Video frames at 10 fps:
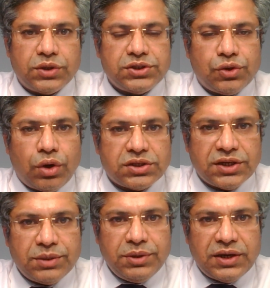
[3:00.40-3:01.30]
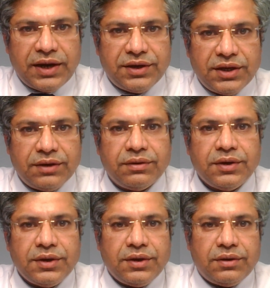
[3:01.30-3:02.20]
towards the Coxsackie B19,
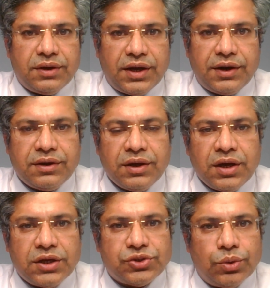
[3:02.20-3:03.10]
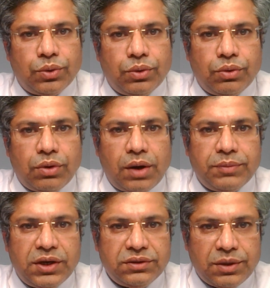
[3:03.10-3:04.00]
right? So,
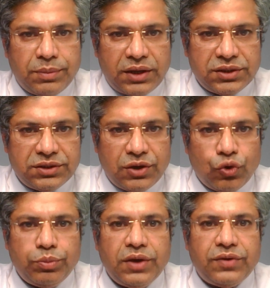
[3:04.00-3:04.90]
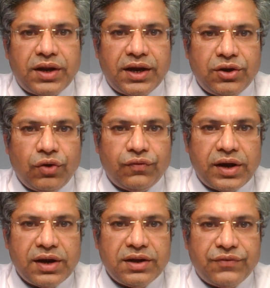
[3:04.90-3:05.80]
meaning thereby that there could be a variety of
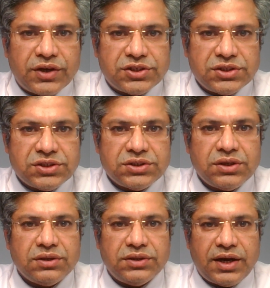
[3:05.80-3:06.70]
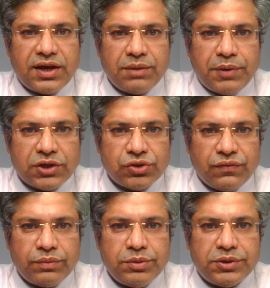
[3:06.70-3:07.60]
viral infections that can pass
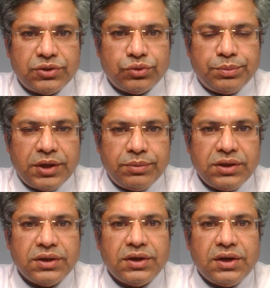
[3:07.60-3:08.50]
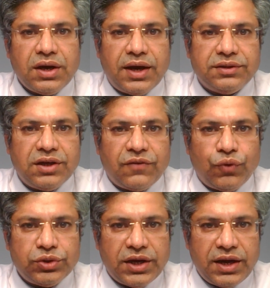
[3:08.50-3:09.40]
on from the mother to the baby, and
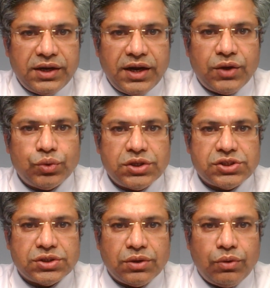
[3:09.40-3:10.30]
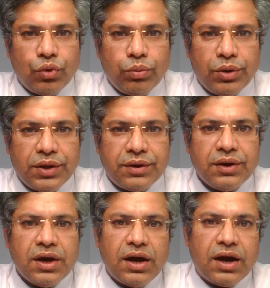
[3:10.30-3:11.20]
therefore they can lead to this globular